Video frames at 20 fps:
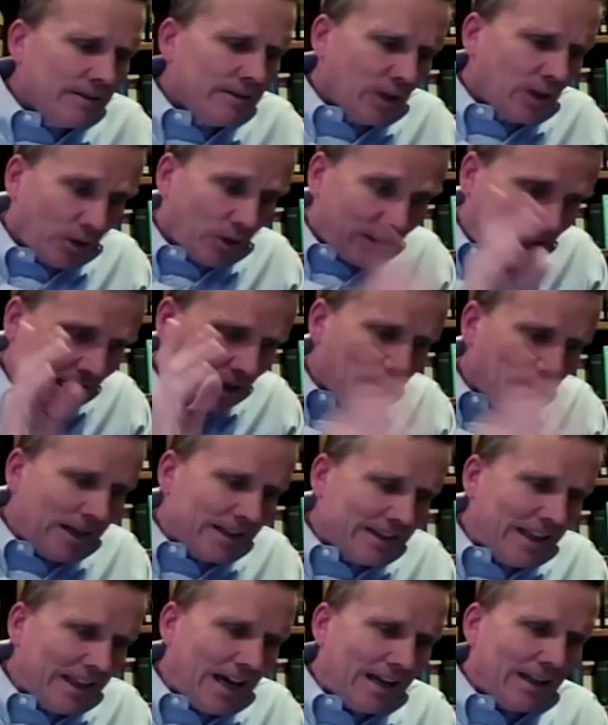So think
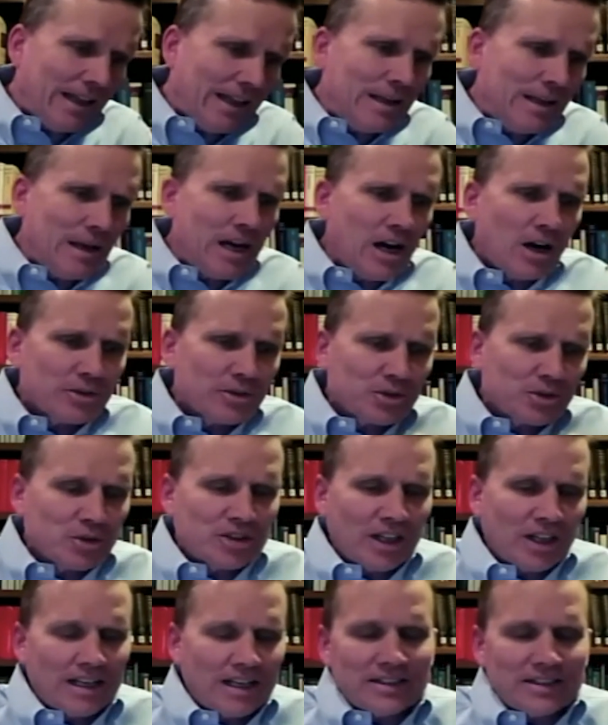about that. And he also
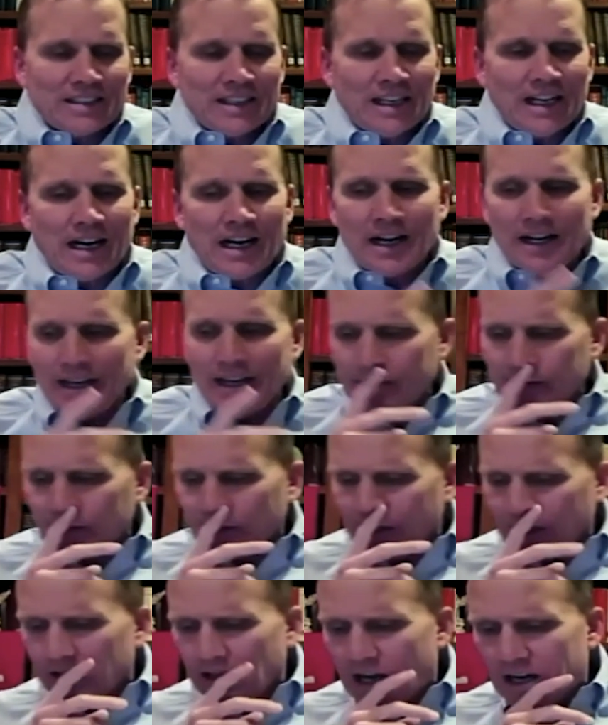says in
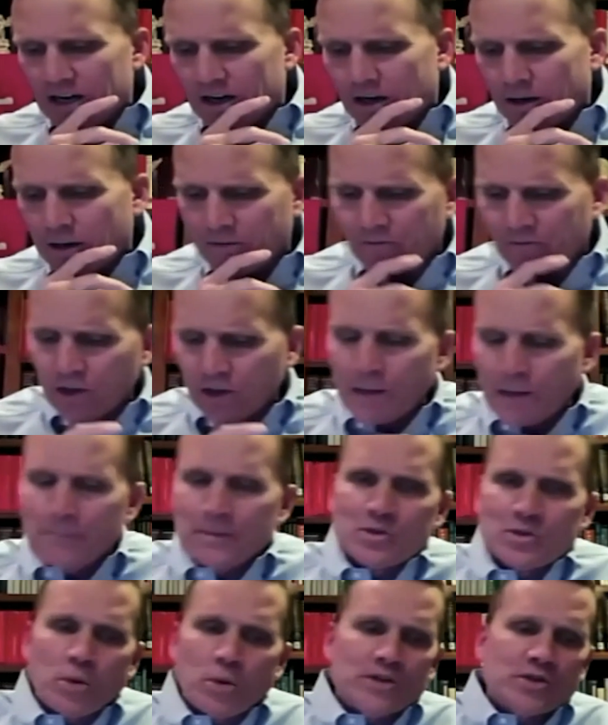
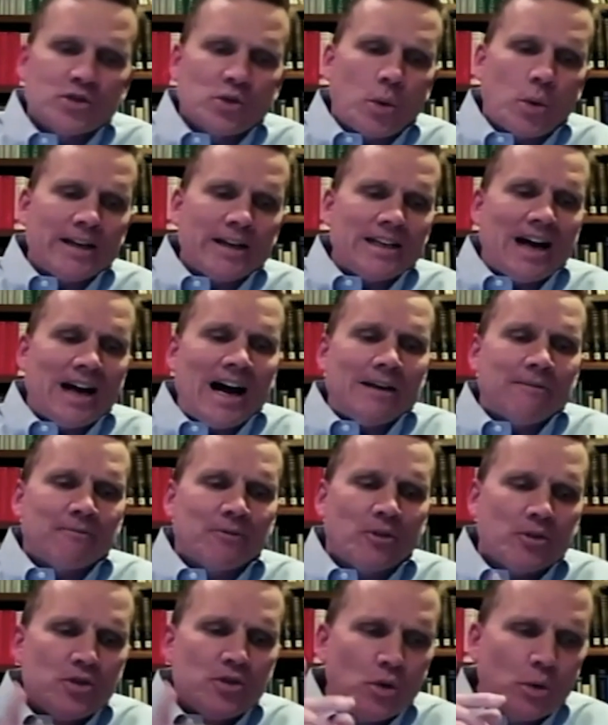Philippians 1:29,
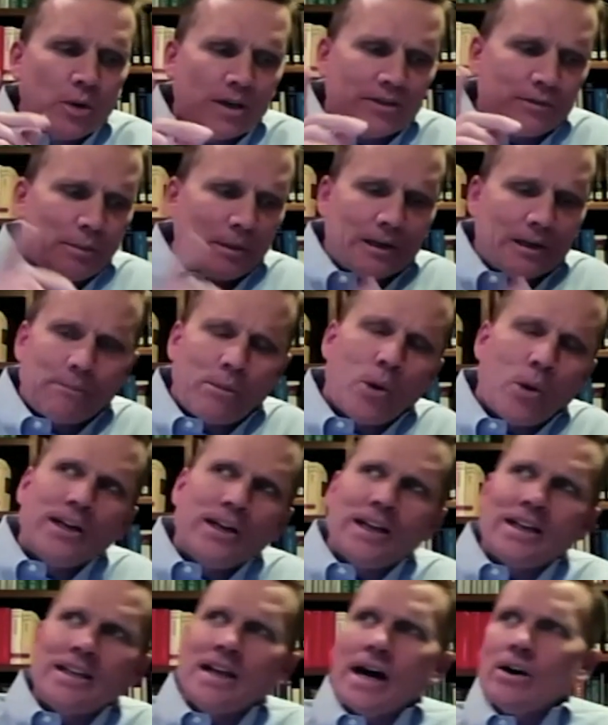for you it has been
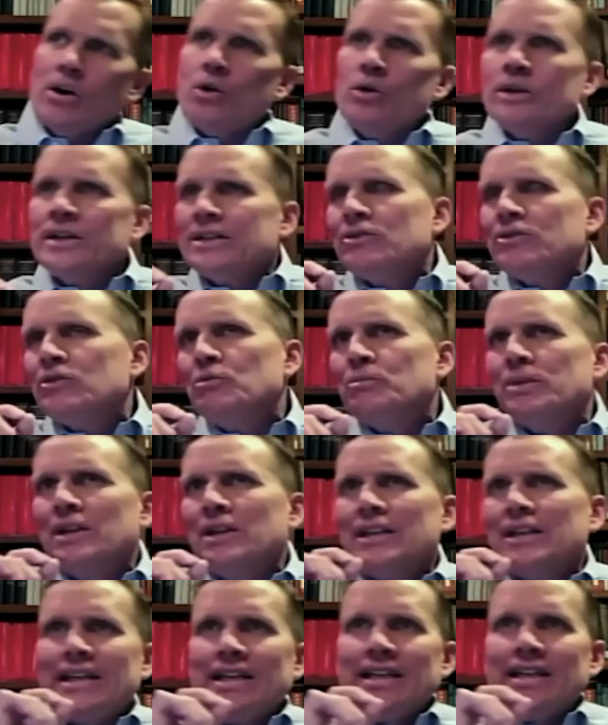appointed not only to
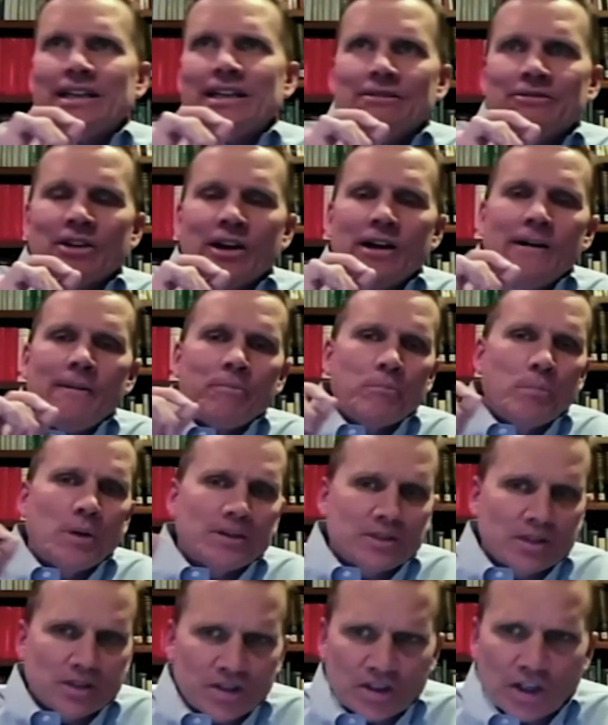believe,
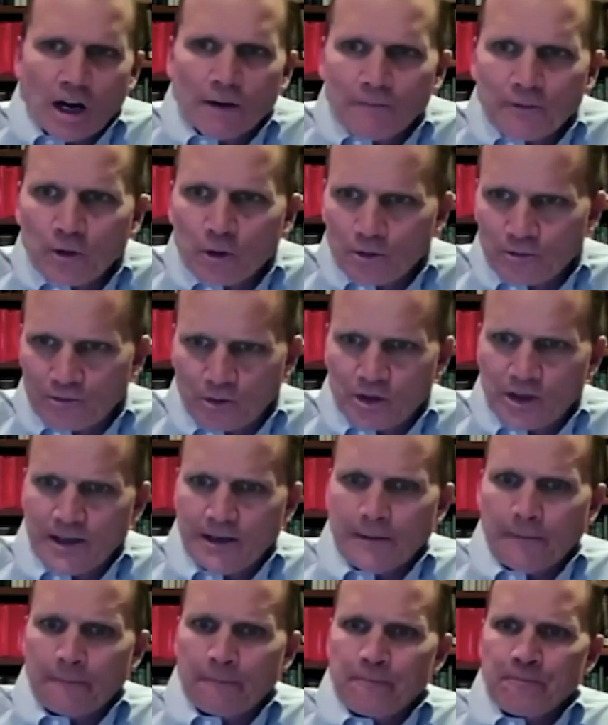but to suffer for
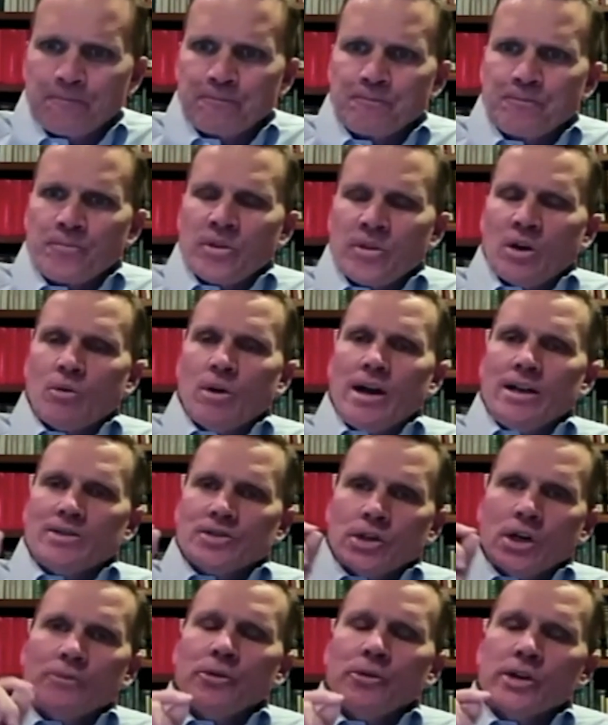him, right?
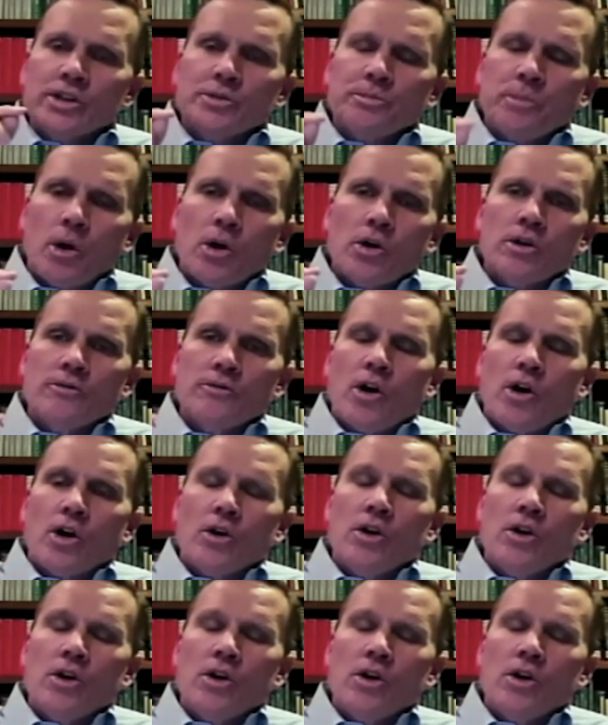Suffering is part of